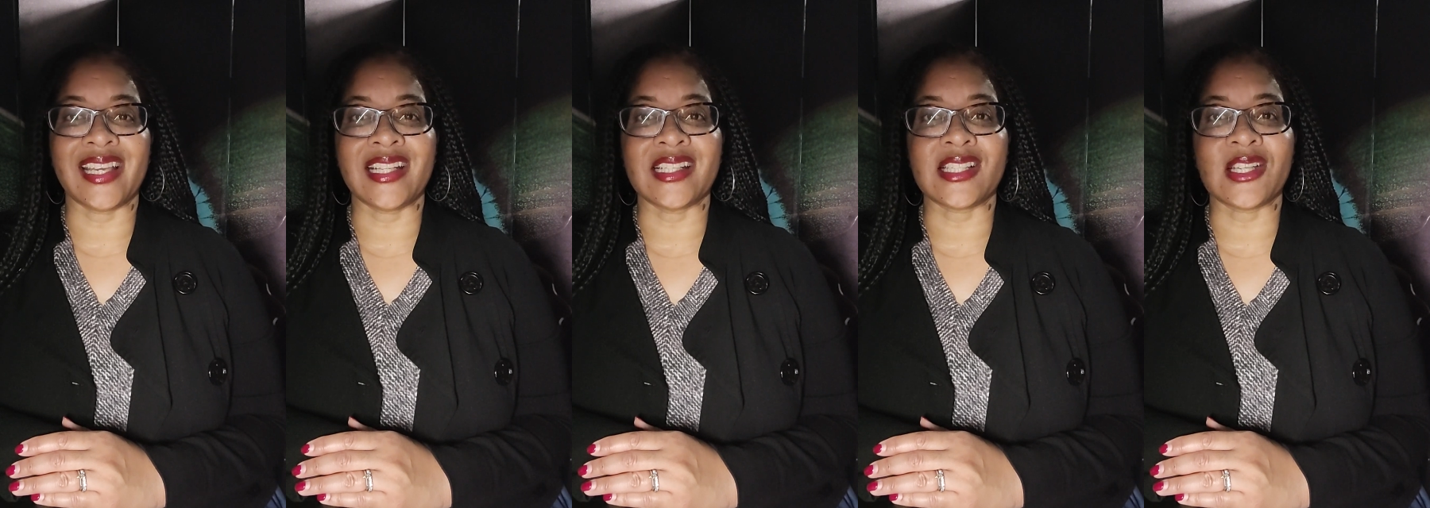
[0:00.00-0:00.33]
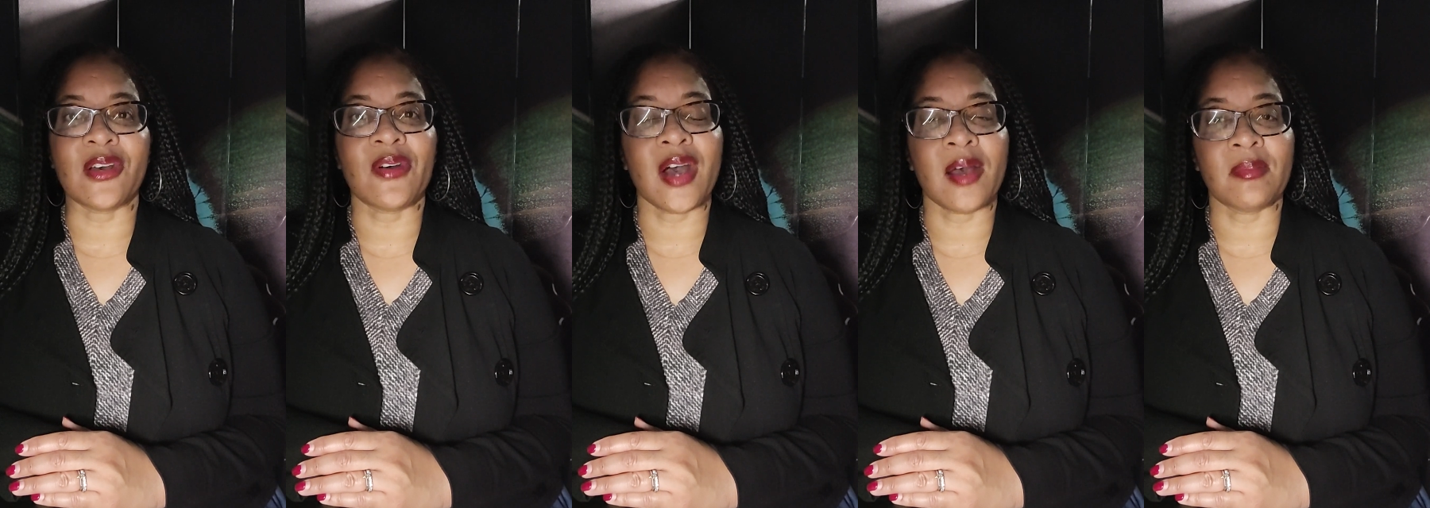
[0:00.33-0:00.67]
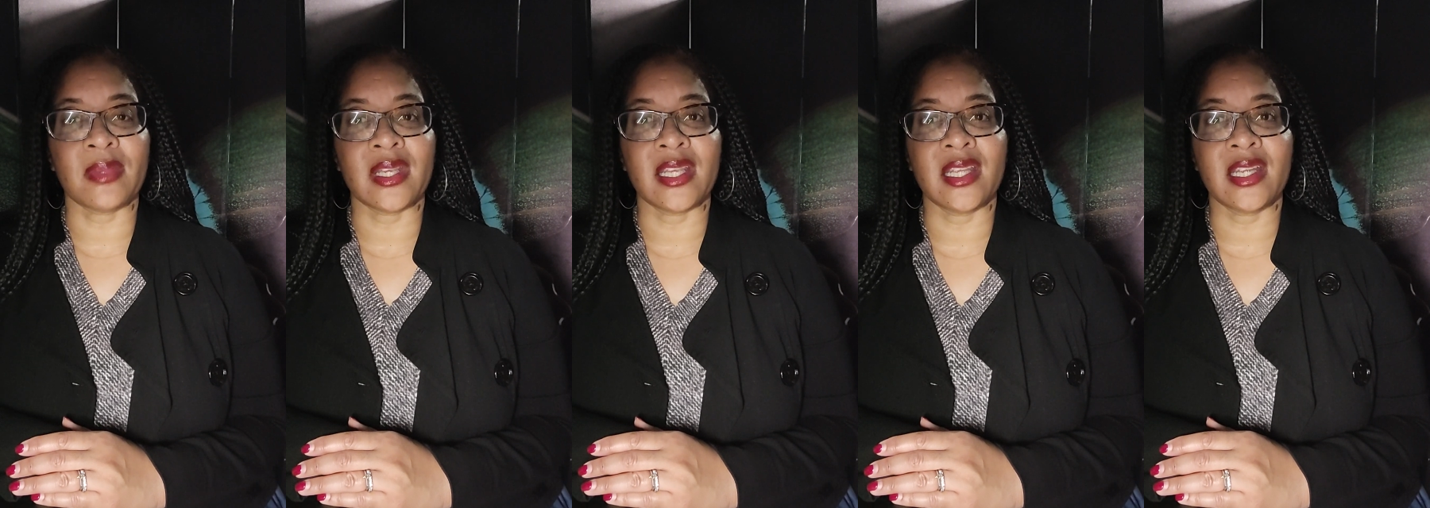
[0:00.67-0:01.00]
And so I'm
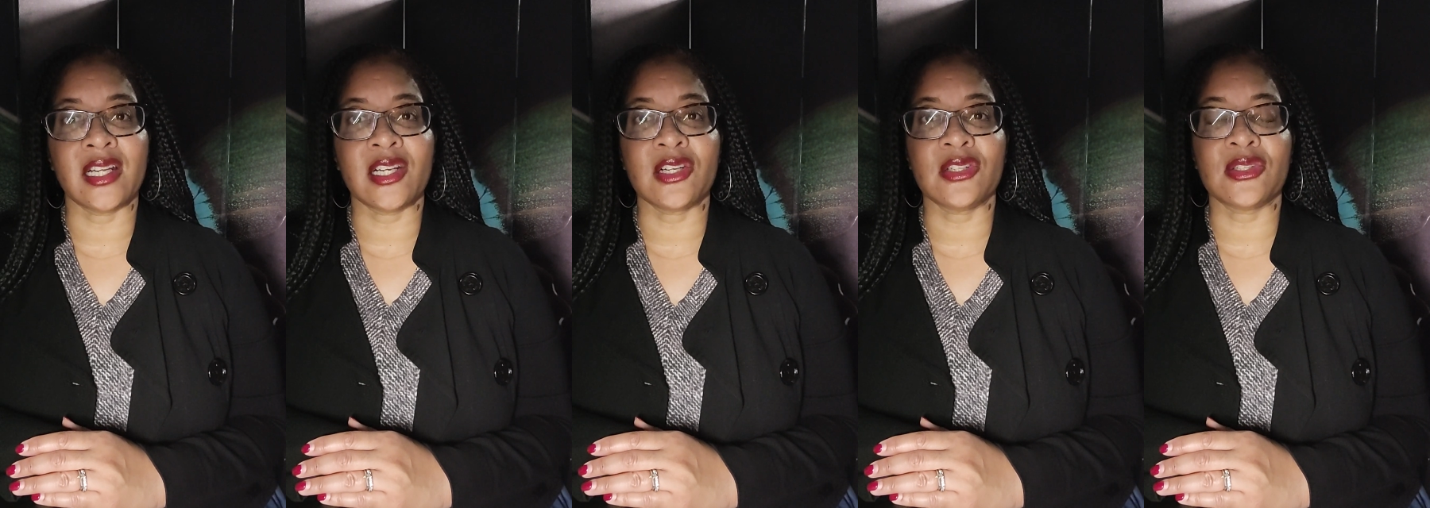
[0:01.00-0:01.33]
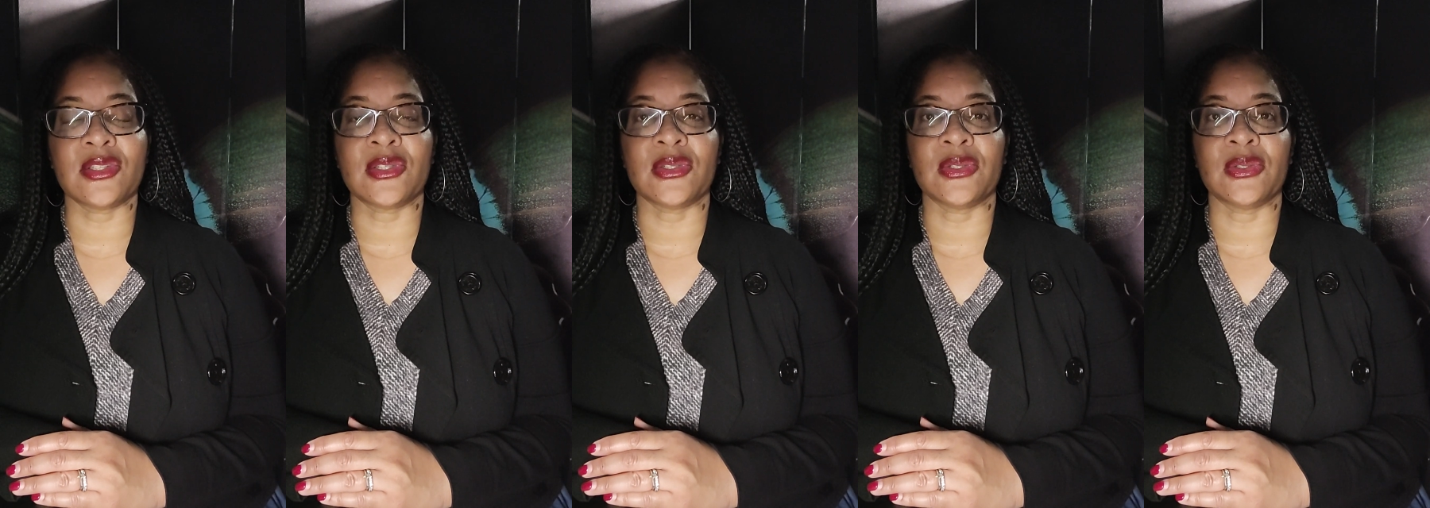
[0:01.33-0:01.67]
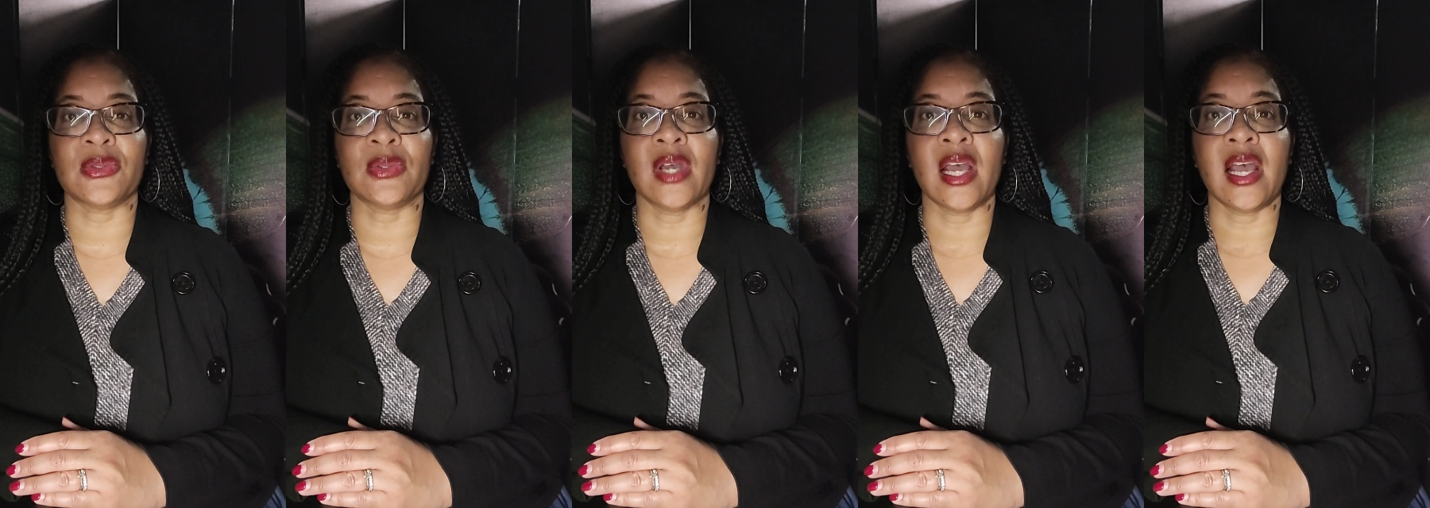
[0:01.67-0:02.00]
here
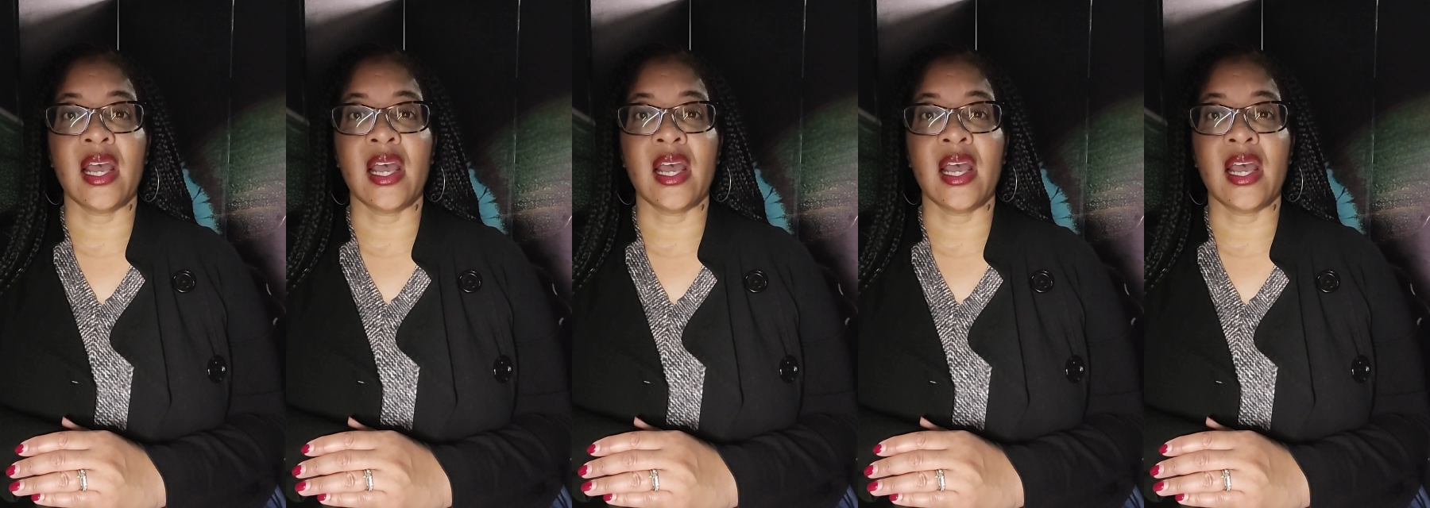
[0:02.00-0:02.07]
to